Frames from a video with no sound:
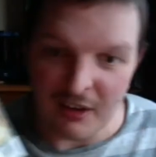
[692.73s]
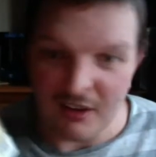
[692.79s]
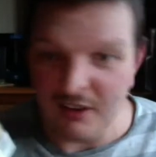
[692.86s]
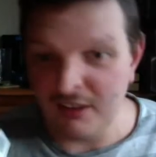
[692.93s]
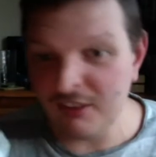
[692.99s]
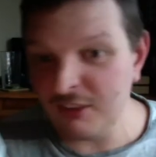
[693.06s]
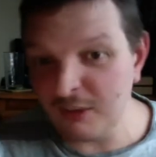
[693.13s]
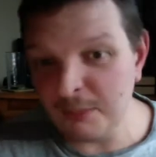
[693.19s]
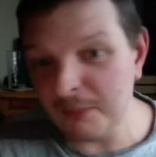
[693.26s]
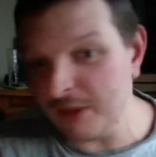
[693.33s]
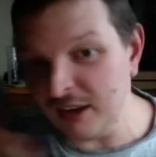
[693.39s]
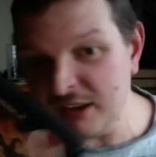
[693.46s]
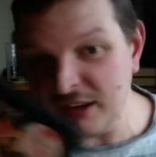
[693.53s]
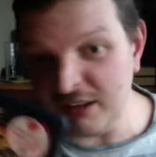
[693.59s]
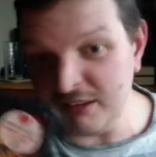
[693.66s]
this could be
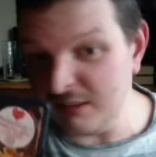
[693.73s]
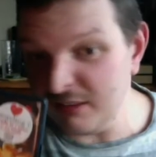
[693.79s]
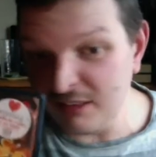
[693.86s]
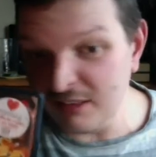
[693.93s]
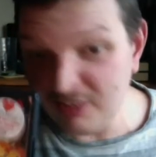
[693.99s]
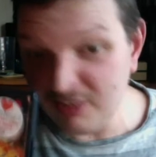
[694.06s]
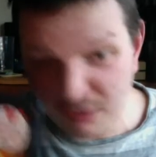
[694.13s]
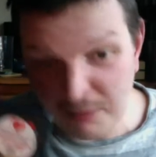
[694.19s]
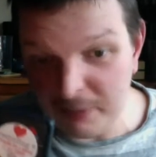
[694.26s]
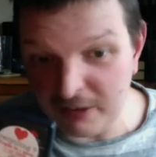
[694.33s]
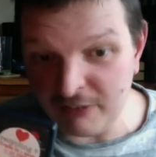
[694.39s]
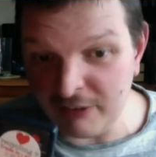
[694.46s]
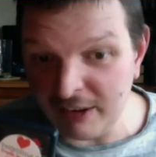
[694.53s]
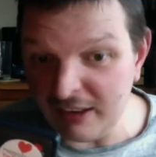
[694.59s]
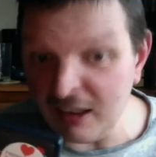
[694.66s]
a great